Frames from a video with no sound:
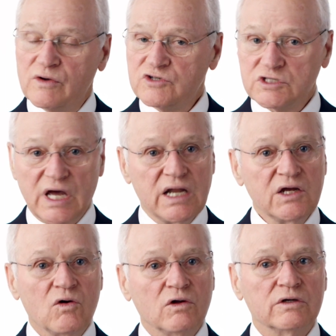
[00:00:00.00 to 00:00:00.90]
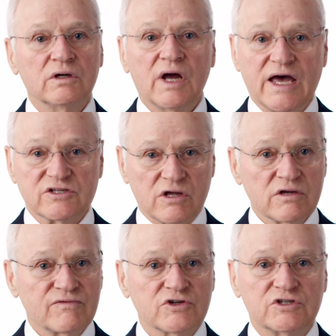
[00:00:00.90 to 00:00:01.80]
if she's getting older, has other
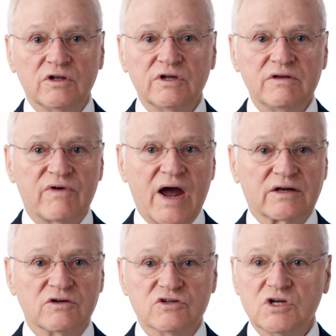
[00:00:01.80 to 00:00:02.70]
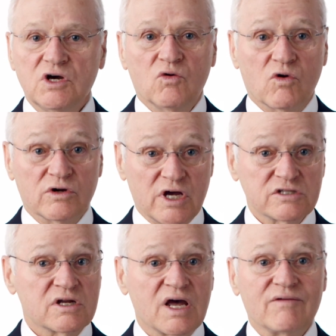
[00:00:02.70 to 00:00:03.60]
fertility factors, or
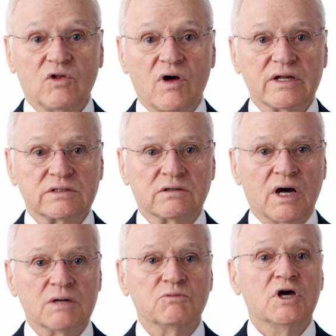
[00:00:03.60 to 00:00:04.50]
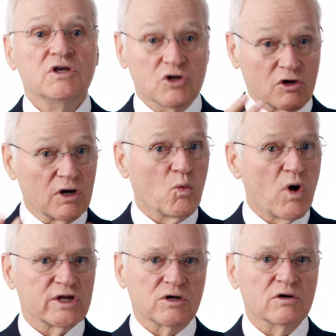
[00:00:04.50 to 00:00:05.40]
doesn't have a lot of time, you're going to
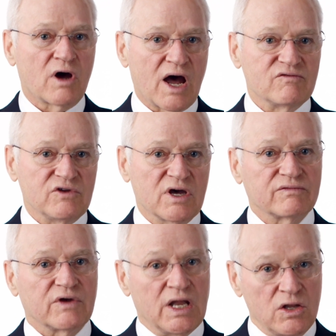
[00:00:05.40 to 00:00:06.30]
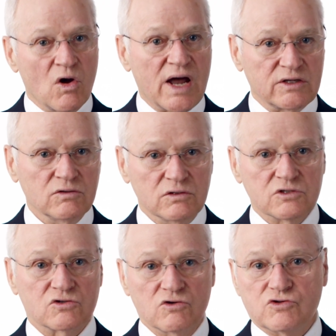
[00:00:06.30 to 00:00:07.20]
want to go to IVF and not do the
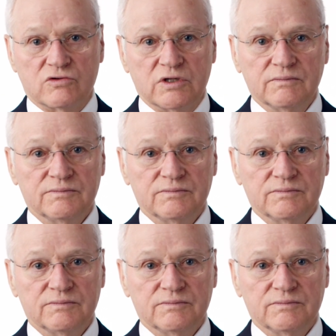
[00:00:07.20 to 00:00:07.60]
surgery.